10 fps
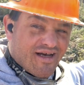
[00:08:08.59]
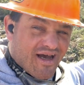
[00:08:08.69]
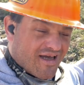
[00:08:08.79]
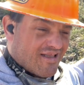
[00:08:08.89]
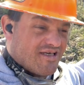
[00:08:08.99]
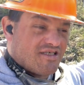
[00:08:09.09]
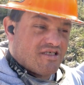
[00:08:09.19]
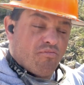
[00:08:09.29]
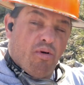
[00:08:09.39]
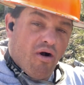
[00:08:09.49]
And this is a
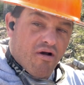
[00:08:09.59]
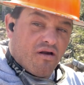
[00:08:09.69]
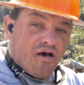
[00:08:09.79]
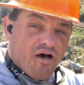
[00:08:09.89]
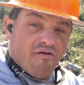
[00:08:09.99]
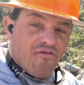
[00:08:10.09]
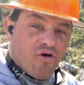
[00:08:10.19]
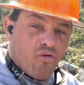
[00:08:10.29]
part of